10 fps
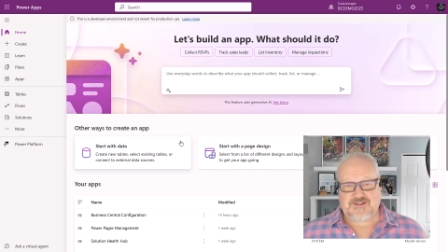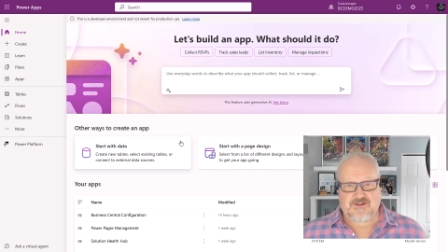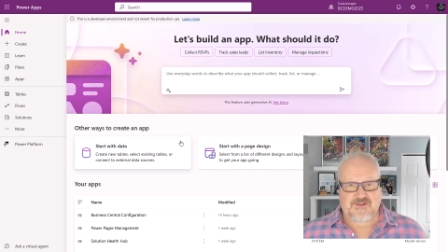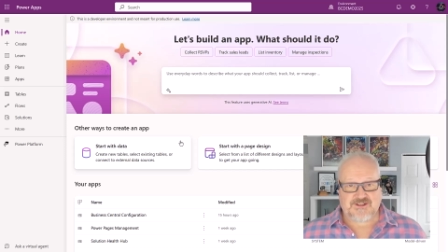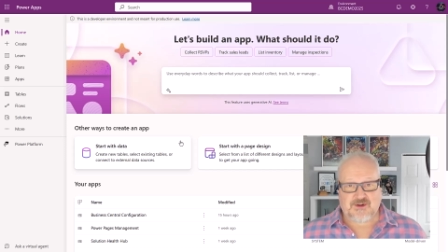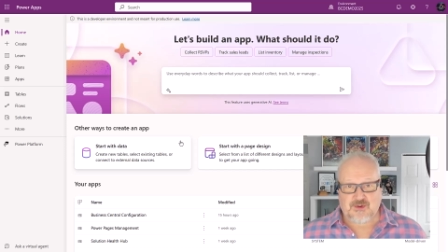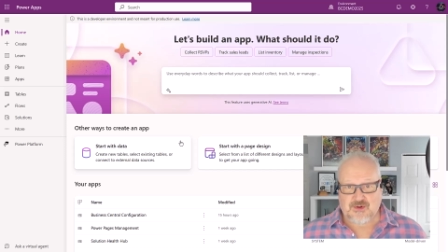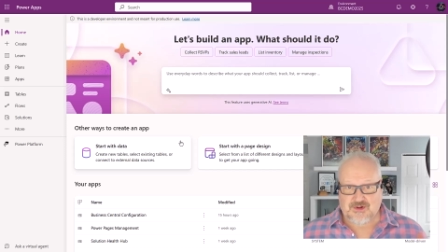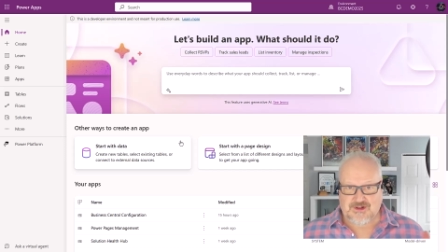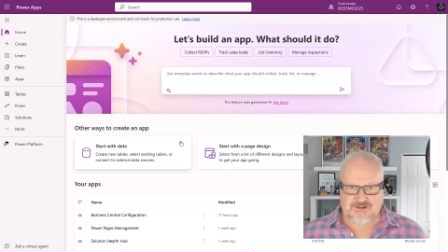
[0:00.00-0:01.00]
of this
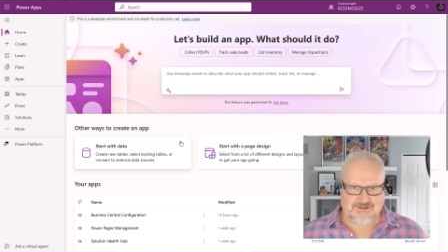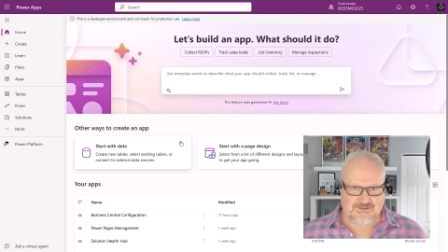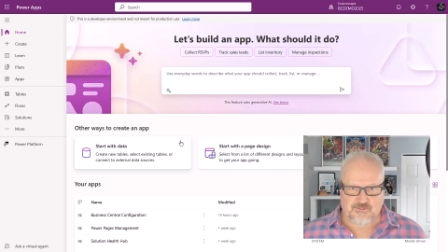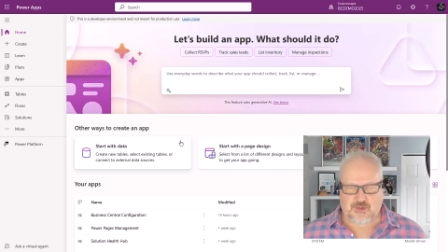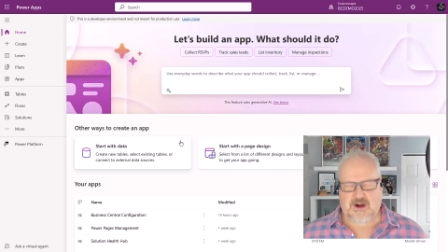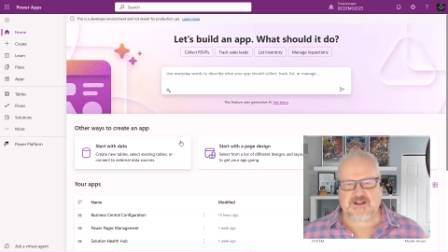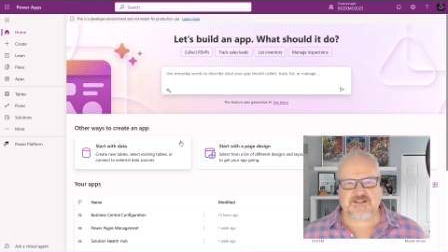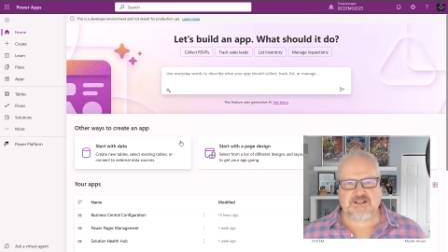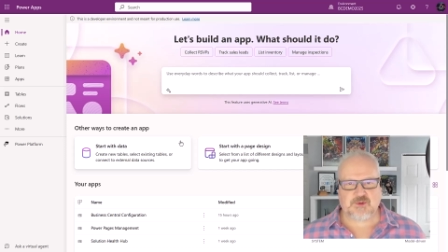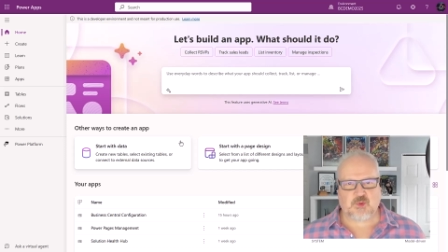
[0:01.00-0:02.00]
whole
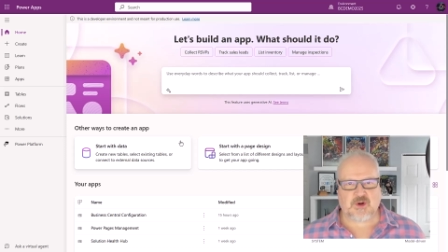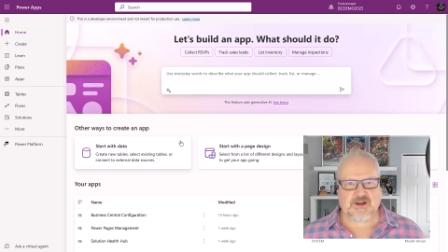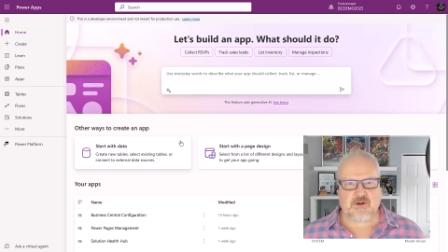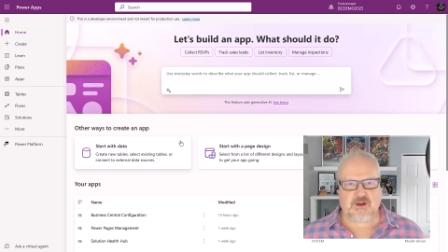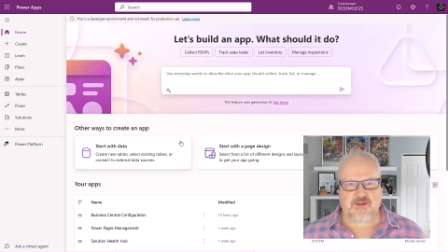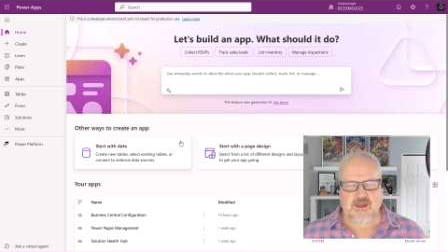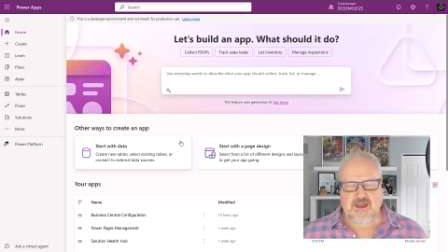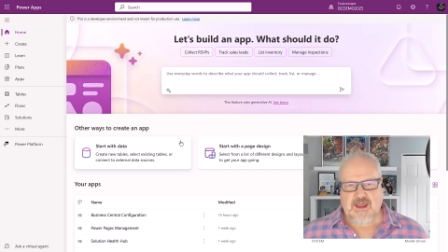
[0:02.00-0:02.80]
process we're working with,